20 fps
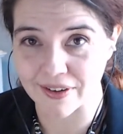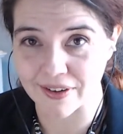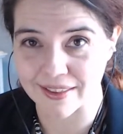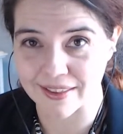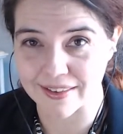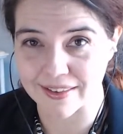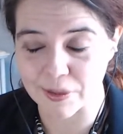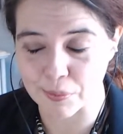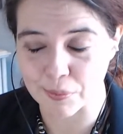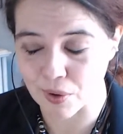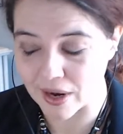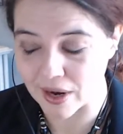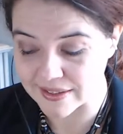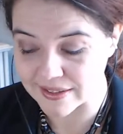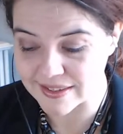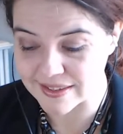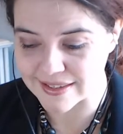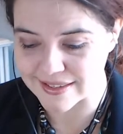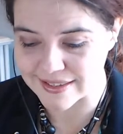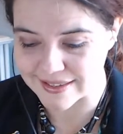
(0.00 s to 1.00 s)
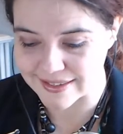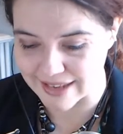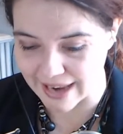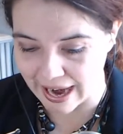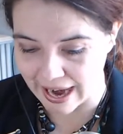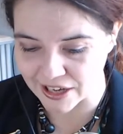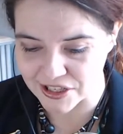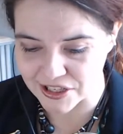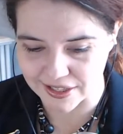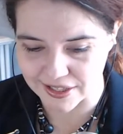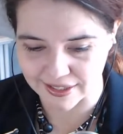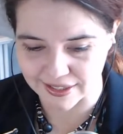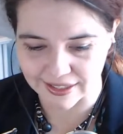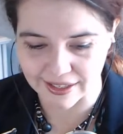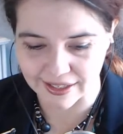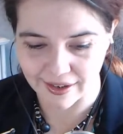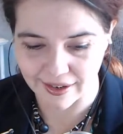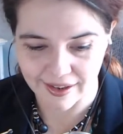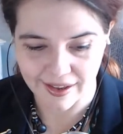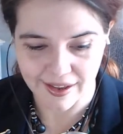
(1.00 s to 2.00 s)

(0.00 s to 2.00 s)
and the process is actually